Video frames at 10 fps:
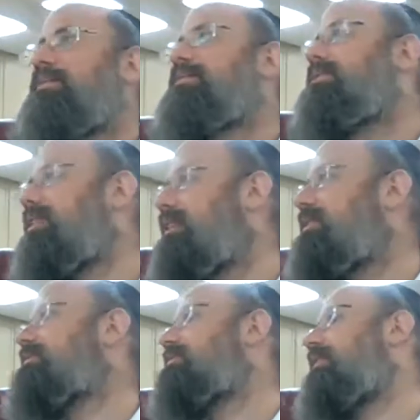
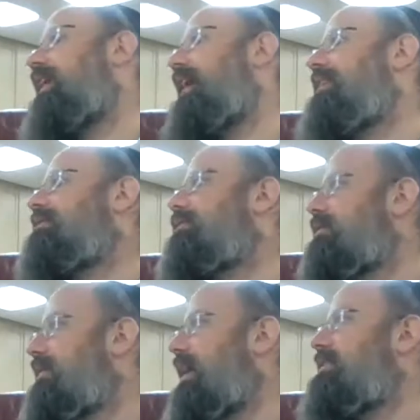since in the end of the
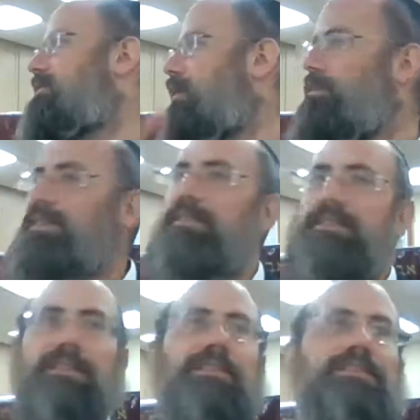day there's no mitzvah to
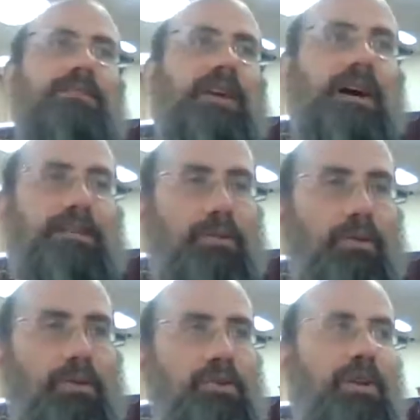sit in the sukkah at
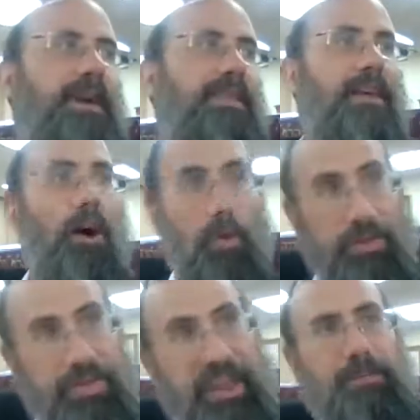all, you can make the whole
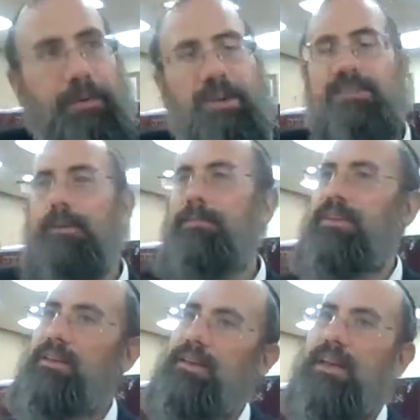thing possible
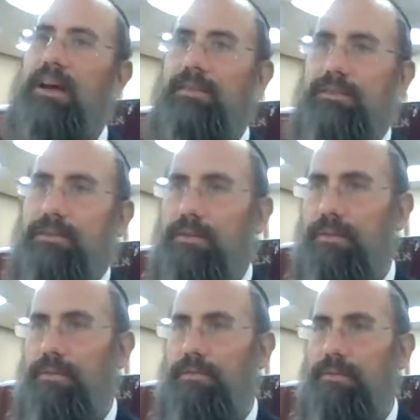putting in a candle.
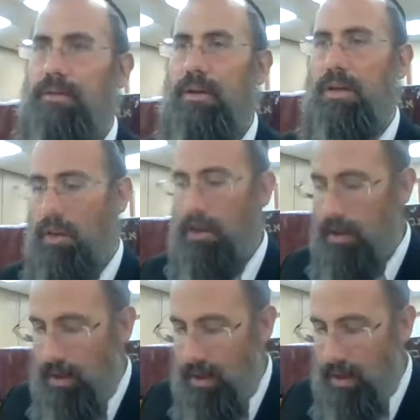
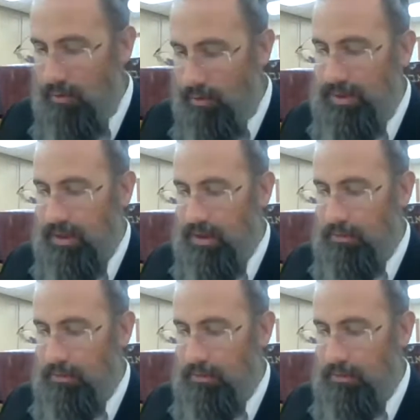A